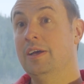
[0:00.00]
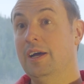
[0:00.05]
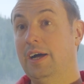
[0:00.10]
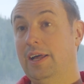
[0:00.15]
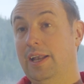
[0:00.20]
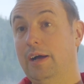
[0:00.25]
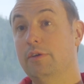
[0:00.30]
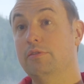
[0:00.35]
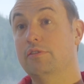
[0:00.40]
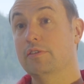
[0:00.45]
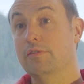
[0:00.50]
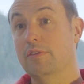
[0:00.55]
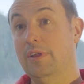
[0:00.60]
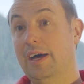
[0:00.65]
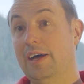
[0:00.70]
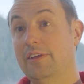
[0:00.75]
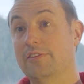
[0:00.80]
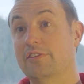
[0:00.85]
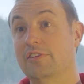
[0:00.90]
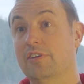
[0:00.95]
And out of
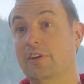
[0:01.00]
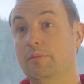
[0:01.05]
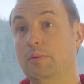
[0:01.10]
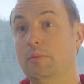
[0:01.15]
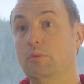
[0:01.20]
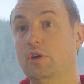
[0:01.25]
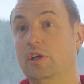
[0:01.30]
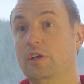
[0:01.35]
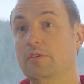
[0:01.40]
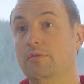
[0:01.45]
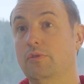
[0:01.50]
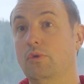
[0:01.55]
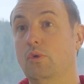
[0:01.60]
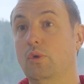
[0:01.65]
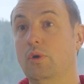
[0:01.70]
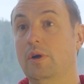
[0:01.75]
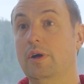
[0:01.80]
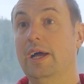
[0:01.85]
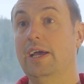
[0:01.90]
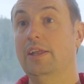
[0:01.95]
that, I've been working
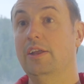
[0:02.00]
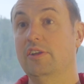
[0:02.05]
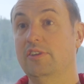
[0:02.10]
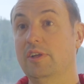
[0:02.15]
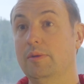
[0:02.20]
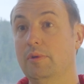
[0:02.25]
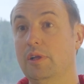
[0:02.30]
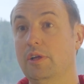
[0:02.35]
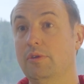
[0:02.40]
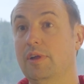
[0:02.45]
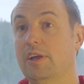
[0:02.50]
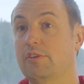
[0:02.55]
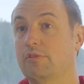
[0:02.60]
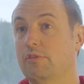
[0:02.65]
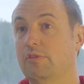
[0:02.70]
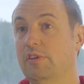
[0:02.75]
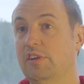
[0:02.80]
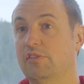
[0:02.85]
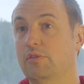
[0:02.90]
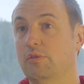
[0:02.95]
for NRW,
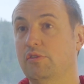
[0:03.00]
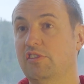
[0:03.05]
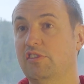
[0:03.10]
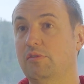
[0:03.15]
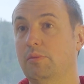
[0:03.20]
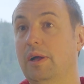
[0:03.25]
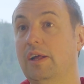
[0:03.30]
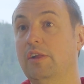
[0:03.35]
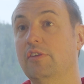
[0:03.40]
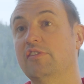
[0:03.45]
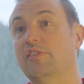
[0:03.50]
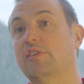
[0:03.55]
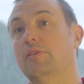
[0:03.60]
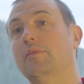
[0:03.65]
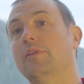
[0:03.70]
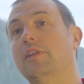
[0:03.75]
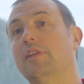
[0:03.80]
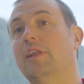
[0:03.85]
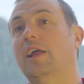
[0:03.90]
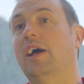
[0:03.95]
Natural Resources Wales,
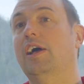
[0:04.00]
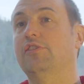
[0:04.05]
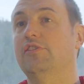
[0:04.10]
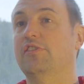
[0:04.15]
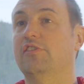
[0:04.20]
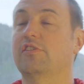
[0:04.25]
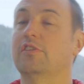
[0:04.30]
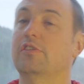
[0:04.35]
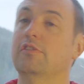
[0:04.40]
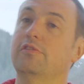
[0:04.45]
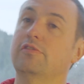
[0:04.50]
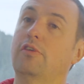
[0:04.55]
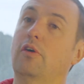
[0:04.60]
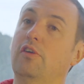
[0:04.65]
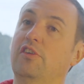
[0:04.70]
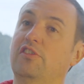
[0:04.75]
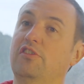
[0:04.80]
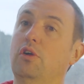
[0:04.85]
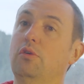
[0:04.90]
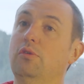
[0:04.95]
the largest
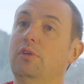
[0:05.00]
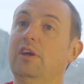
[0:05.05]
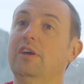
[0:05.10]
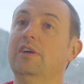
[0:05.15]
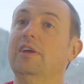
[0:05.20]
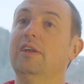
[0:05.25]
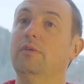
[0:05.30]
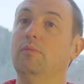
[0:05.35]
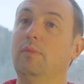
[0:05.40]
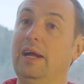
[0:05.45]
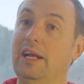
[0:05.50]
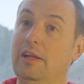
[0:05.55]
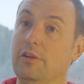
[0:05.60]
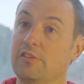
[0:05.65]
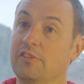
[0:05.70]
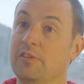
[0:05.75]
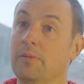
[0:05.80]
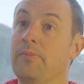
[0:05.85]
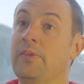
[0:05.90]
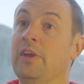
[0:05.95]
forest owner in
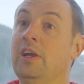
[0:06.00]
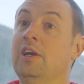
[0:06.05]
Wales,